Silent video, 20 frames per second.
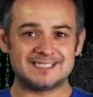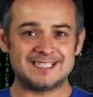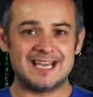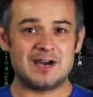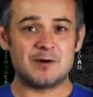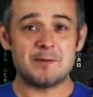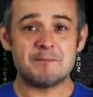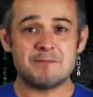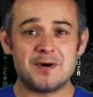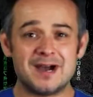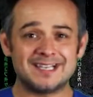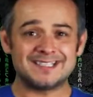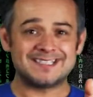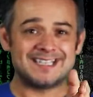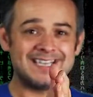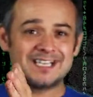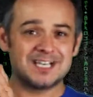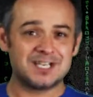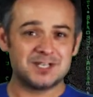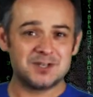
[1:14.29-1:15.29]
Now, it might
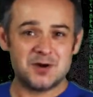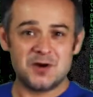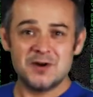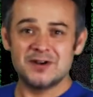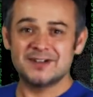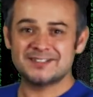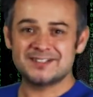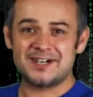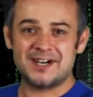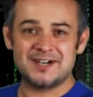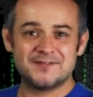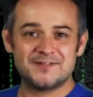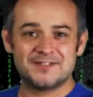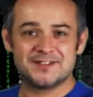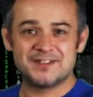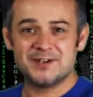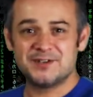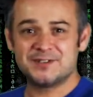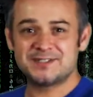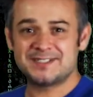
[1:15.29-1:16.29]
take a long time for
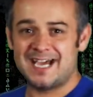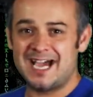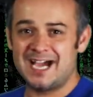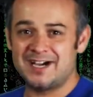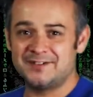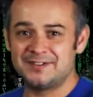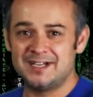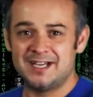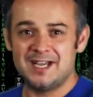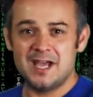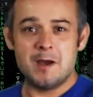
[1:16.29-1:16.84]
those to have